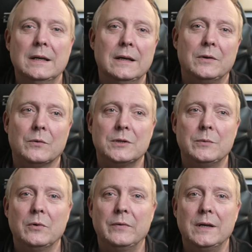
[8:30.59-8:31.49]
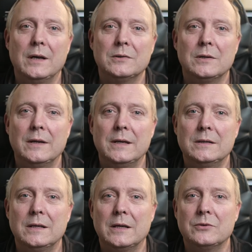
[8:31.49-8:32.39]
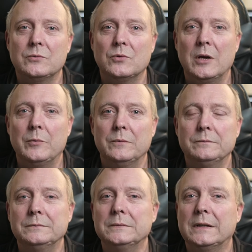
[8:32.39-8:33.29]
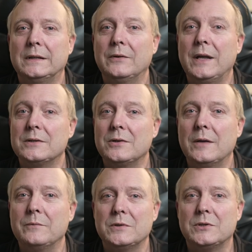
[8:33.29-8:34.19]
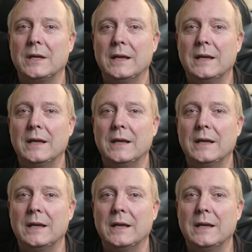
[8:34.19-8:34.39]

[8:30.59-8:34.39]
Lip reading: If you want to see more videos like this, hit that subscribe button. And until next time, see you